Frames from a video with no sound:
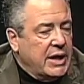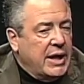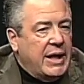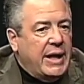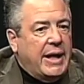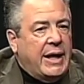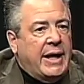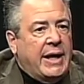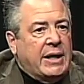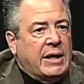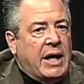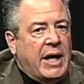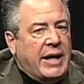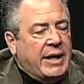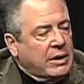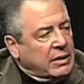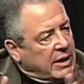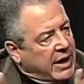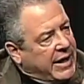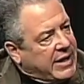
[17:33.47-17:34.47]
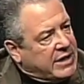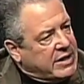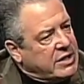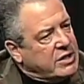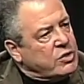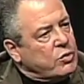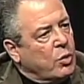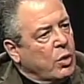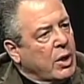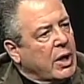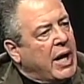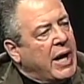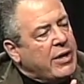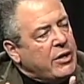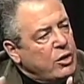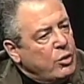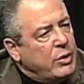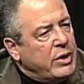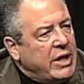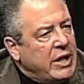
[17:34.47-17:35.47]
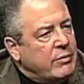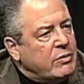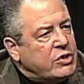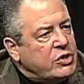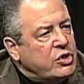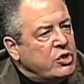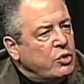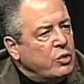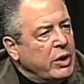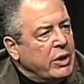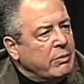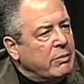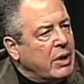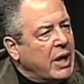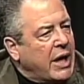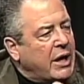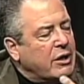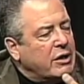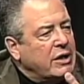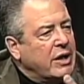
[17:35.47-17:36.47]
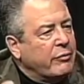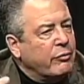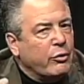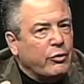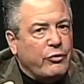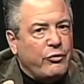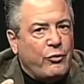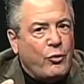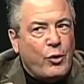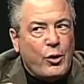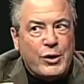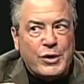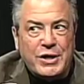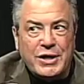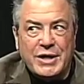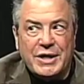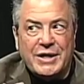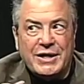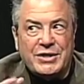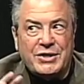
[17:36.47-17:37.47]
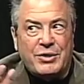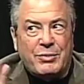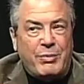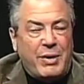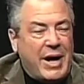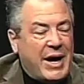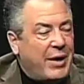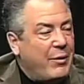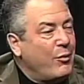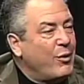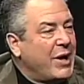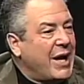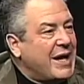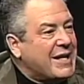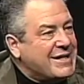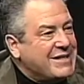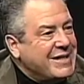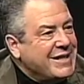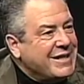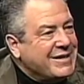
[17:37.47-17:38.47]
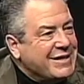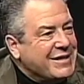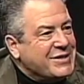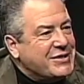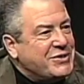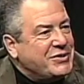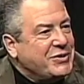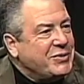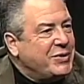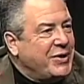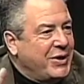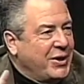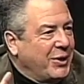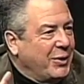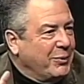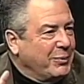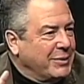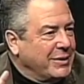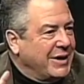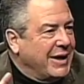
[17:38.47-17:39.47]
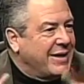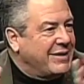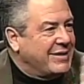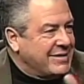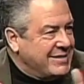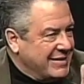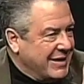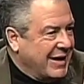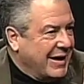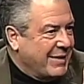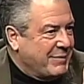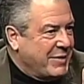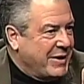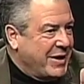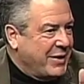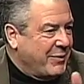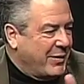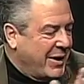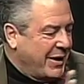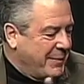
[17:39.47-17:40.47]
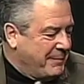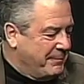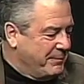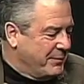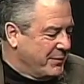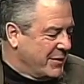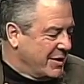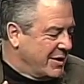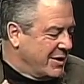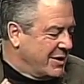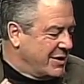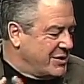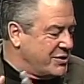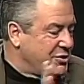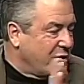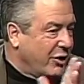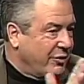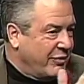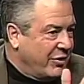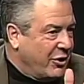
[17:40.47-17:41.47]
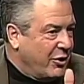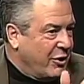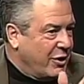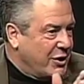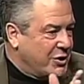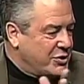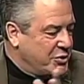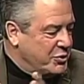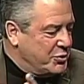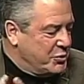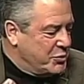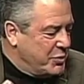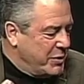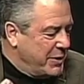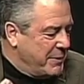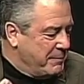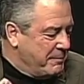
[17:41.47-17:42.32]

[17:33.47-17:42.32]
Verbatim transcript: Okay. And I liked his work. I knew what he was doing, but I could never afford to buy what I see in this studio mm -hmm. at the mm-hmm. time mm-hmm. anyway. Mm -hmm. Starving artist usually.